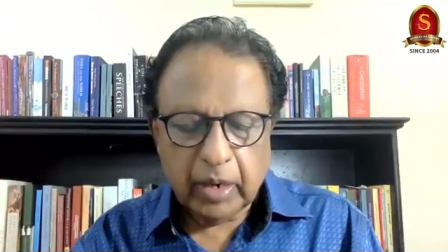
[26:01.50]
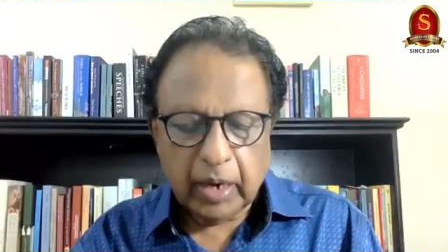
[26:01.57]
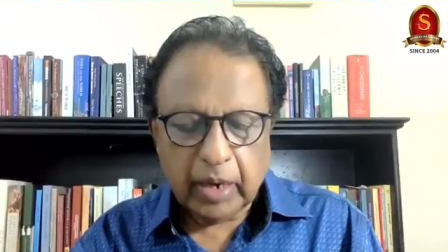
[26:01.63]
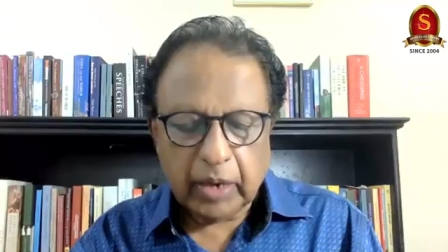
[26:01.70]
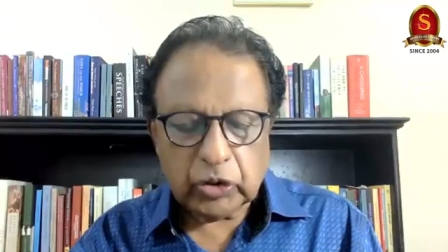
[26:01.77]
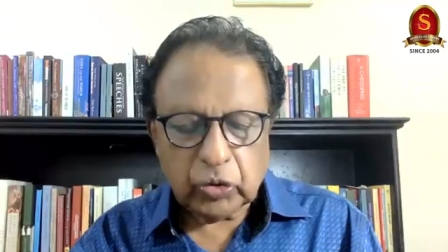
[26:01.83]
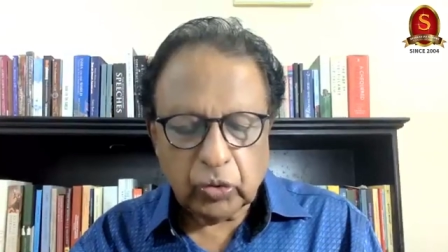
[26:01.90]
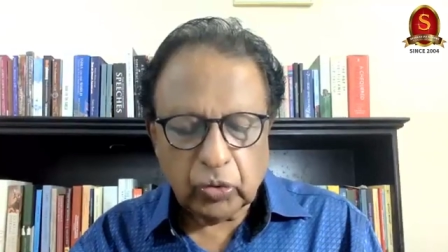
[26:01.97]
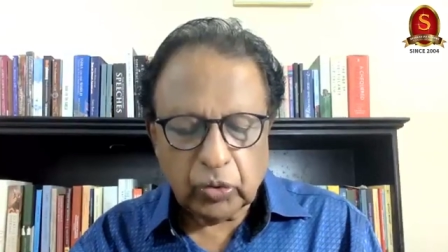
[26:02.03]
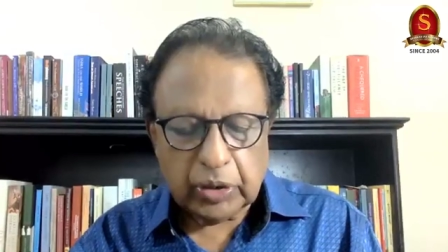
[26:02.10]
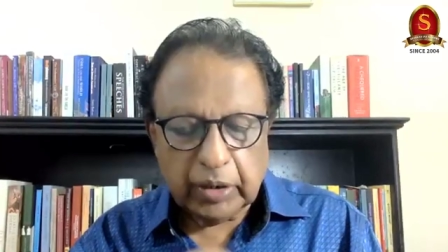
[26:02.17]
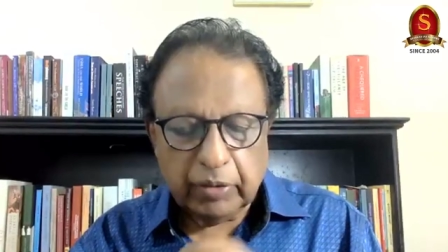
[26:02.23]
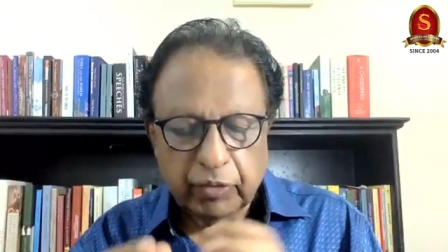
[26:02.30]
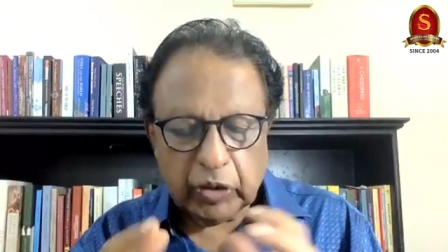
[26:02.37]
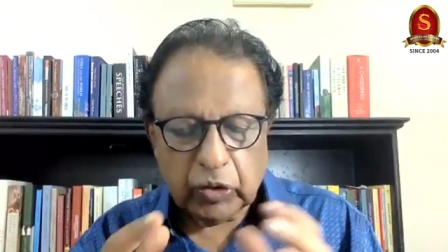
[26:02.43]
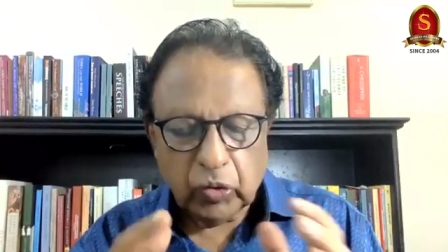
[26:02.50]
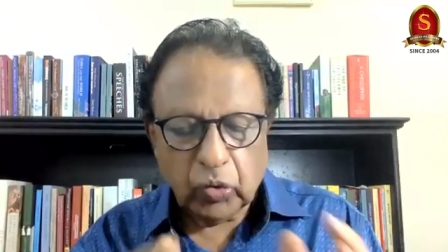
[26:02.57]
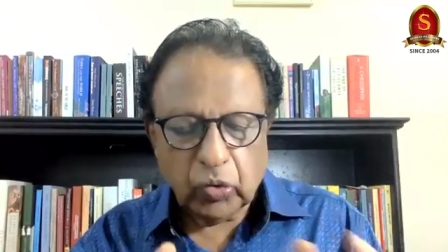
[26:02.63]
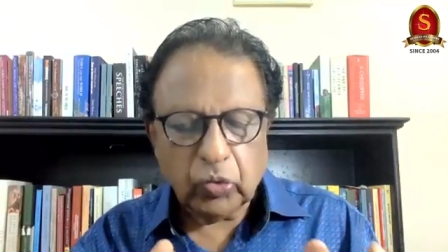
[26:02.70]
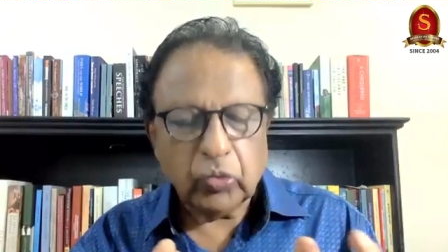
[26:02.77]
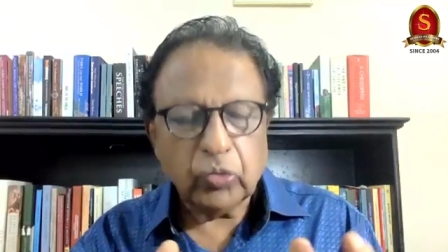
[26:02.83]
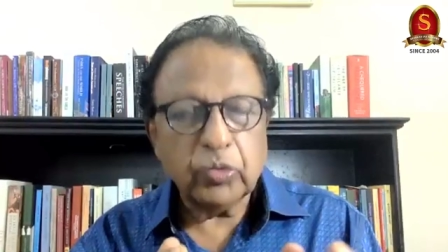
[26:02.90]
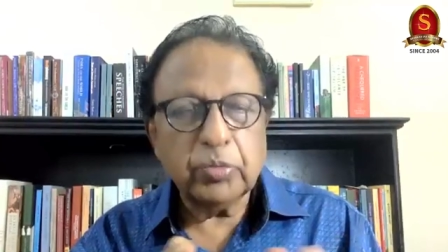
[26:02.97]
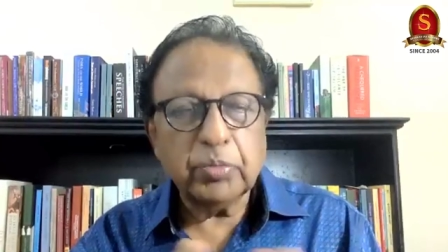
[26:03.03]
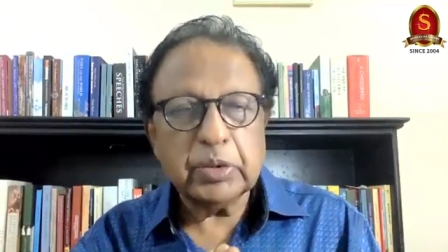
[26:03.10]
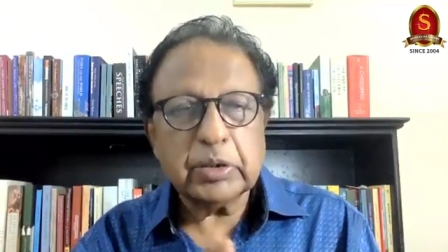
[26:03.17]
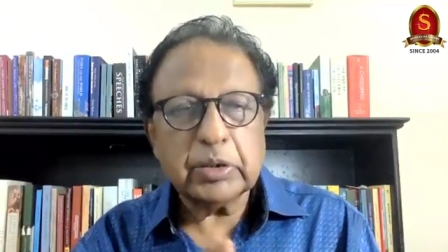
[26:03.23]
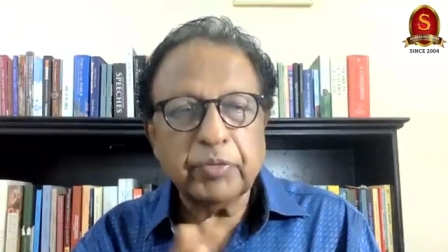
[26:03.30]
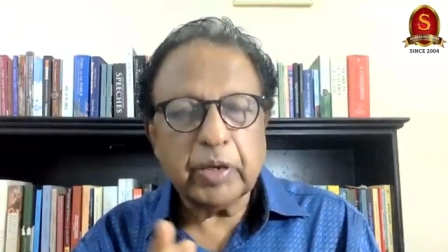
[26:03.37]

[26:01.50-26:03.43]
And so even though Mister